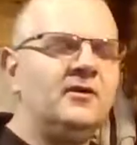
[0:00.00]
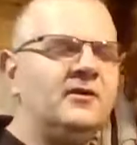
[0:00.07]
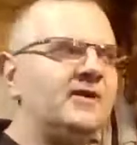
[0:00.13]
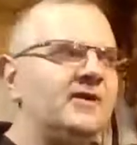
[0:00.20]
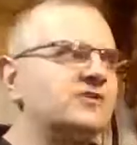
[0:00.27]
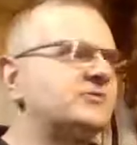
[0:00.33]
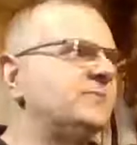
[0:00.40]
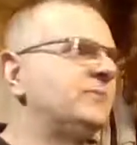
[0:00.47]

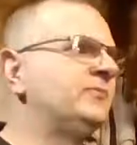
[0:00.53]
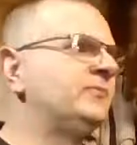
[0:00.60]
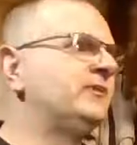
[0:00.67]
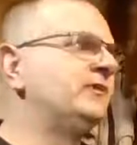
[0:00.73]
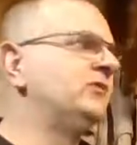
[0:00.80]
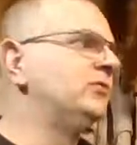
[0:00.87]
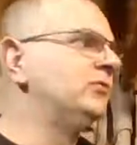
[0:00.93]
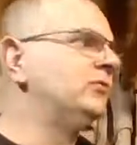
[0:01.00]
That should be
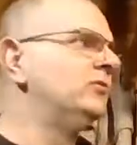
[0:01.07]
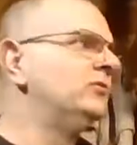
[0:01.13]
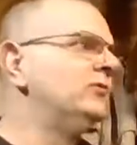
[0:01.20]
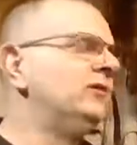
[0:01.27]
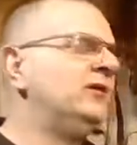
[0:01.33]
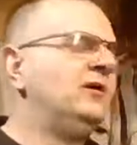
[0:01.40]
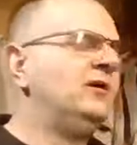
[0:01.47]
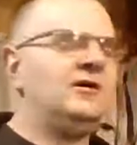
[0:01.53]
pretty
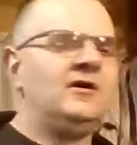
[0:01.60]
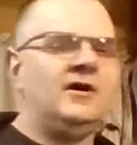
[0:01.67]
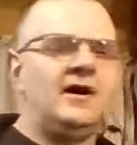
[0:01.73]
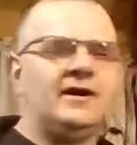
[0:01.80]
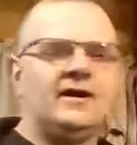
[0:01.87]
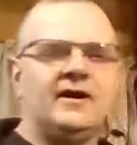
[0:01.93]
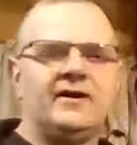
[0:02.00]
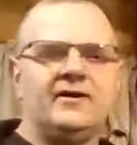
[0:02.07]
cool. I
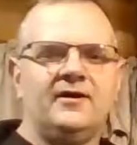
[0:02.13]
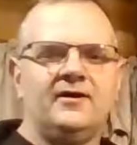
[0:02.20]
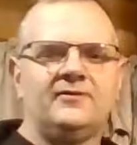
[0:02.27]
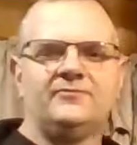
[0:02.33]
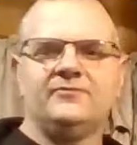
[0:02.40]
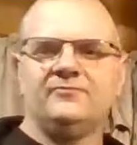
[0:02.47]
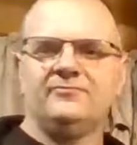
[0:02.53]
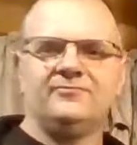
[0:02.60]
got uh,
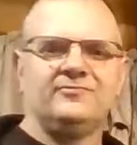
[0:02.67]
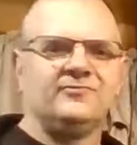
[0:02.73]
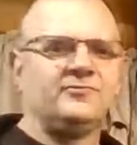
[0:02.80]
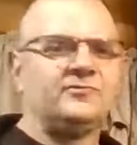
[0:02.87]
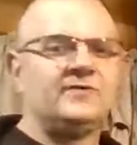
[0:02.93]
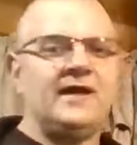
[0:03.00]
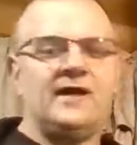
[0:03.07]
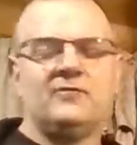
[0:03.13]

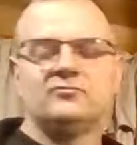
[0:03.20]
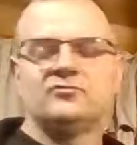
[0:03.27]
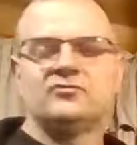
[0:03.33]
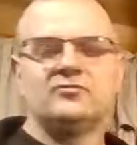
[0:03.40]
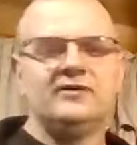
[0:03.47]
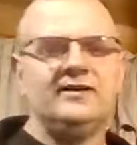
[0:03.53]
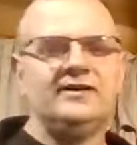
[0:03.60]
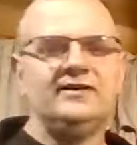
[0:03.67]
some down
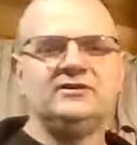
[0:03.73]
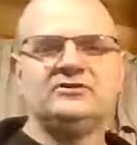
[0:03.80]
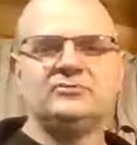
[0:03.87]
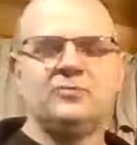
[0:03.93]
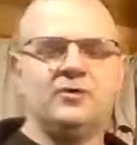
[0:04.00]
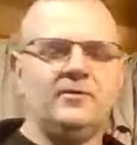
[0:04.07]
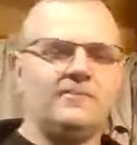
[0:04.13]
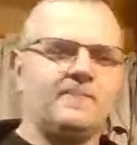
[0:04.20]

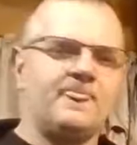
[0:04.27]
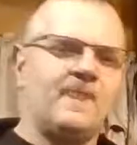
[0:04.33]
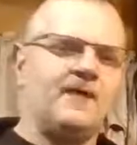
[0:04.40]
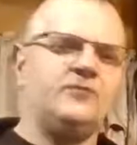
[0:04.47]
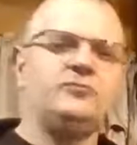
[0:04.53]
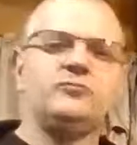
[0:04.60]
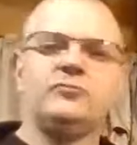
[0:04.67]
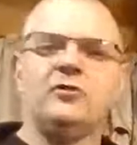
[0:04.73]
trees. Well, I
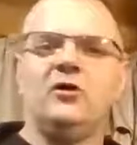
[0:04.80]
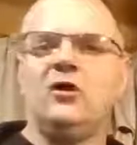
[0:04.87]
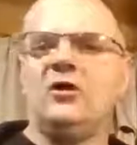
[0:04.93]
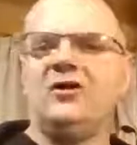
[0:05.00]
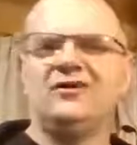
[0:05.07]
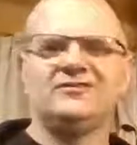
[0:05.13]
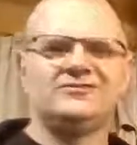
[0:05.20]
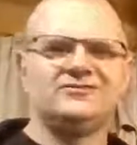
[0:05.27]
used
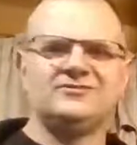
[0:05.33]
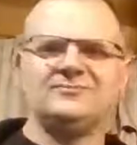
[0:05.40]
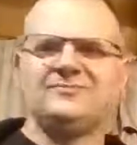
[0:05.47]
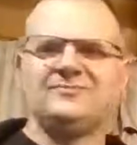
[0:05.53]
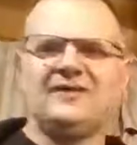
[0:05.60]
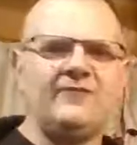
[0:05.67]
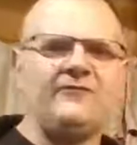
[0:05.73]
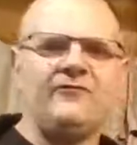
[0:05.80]
logs and
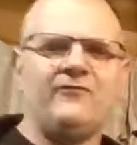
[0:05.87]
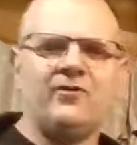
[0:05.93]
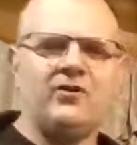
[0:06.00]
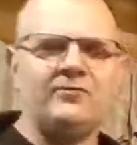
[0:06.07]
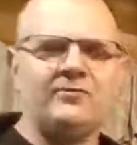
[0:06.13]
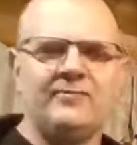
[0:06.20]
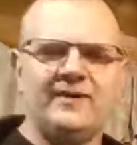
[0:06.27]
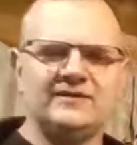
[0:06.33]
some
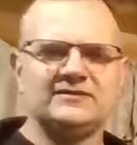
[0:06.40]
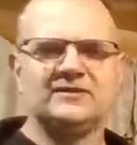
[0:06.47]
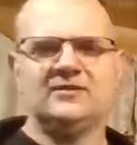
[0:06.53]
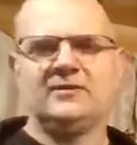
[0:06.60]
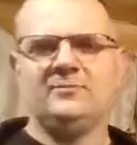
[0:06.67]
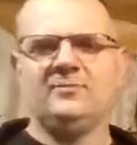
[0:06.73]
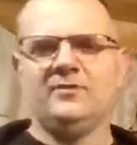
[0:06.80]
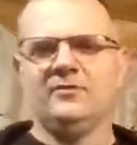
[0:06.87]
deadfall to
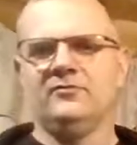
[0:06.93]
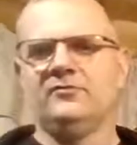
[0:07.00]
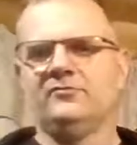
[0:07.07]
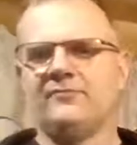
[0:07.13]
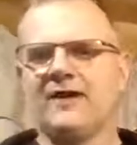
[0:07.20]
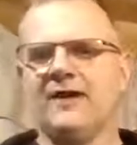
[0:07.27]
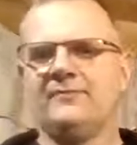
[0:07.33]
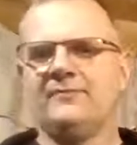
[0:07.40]
basically build the
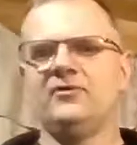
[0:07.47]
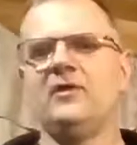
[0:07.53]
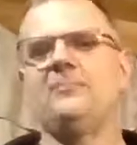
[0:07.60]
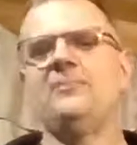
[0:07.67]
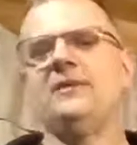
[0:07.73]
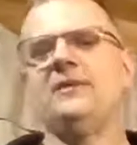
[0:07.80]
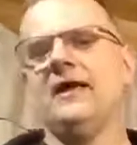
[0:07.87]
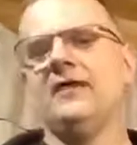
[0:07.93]
ramps
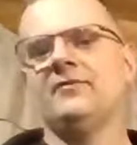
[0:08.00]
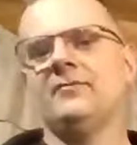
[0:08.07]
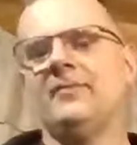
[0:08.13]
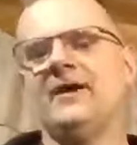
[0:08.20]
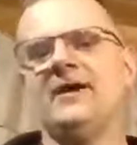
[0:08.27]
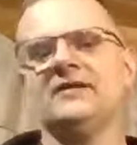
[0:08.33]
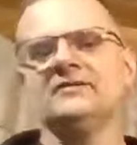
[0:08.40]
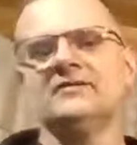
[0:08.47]
up and down the
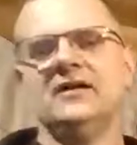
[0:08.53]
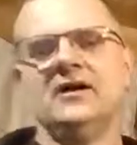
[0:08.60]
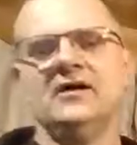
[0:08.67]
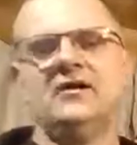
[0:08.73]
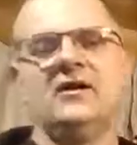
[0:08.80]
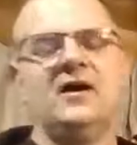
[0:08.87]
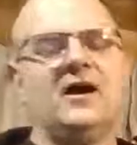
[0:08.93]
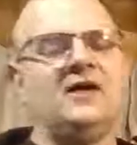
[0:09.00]

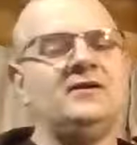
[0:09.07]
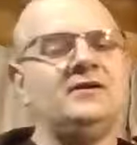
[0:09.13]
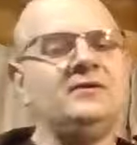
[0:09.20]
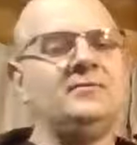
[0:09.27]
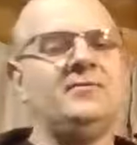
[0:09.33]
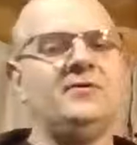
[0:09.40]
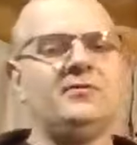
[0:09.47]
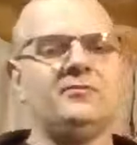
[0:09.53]
backside. I need
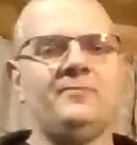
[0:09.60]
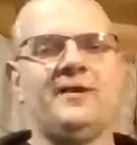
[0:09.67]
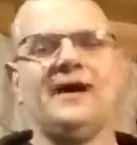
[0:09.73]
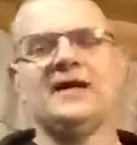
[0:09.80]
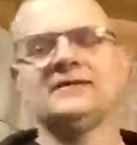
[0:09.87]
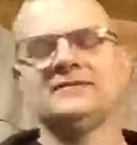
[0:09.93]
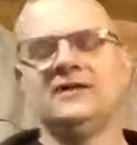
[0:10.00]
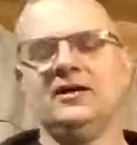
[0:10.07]
to build the
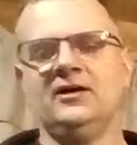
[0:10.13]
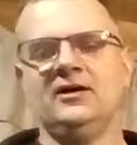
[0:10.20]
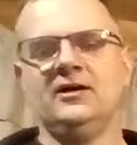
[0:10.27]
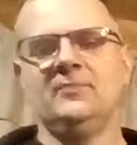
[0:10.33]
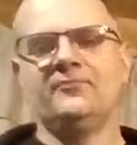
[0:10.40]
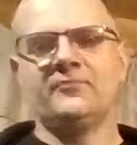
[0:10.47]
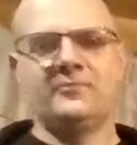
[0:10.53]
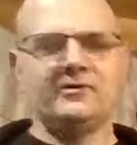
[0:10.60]
backside
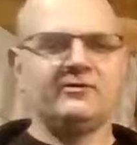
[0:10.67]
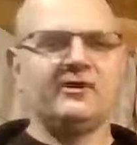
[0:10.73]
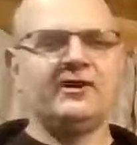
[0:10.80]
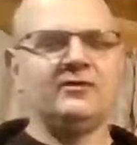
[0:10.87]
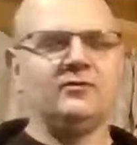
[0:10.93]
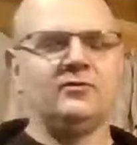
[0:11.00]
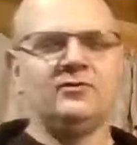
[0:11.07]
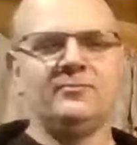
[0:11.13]
up for my
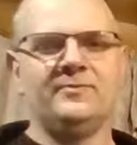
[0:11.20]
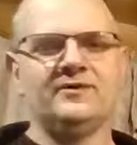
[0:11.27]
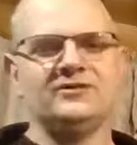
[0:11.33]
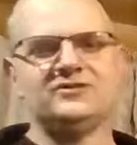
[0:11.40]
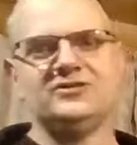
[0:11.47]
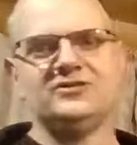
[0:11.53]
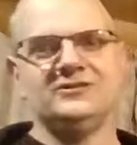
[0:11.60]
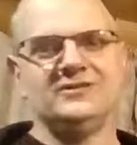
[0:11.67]
granddaughter
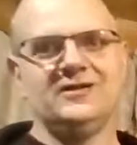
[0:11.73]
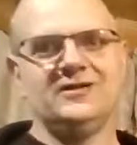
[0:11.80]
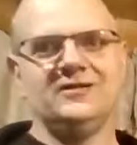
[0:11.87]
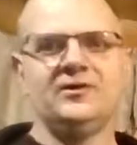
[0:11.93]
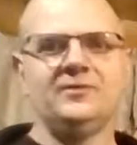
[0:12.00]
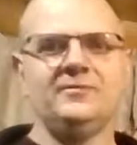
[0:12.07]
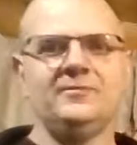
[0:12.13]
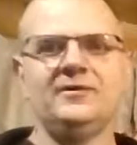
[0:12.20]
because she's not
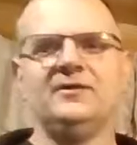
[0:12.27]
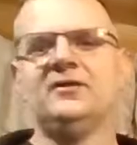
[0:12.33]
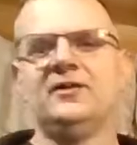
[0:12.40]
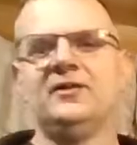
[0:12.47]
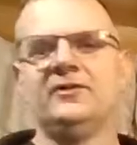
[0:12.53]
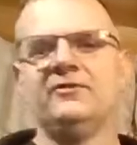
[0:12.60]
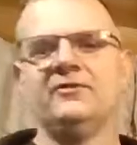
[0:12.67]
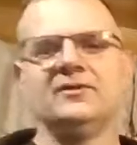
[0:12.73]
going to be
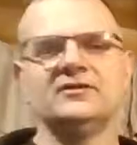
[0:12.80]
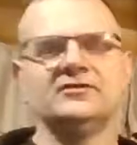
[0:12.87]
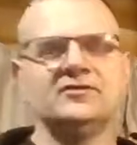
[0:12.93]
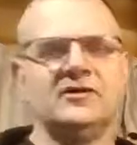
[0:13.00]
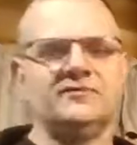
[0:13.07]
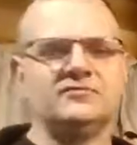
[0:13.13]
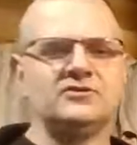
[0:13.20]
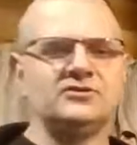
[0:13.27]
clearing this
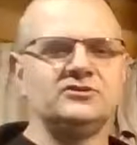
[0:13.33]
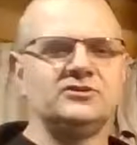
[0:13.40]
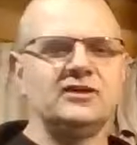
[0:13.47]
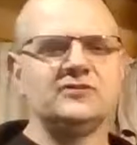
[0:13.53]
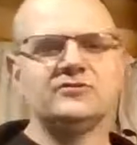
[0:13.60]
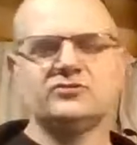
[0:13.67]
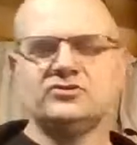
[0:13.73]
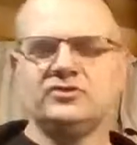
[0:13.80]
stuff just
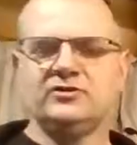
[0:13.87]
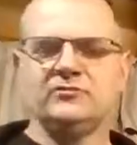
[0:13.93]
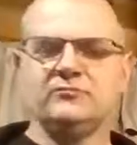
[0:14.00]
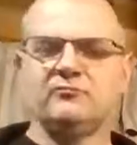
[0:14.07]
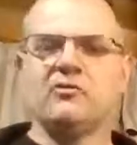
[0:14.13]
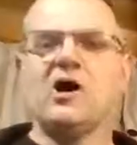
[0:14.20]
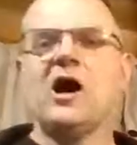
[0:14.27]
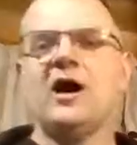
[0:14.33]
yet, so she can
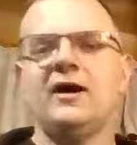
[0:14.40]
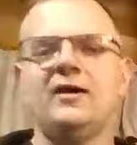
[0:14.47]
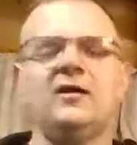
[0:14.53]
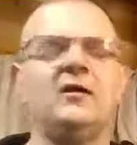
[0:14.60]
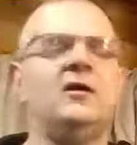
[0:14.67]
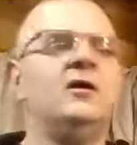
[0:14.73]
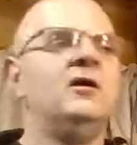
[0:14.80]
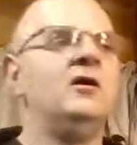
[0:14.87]
ride
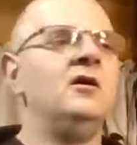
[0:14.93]
it.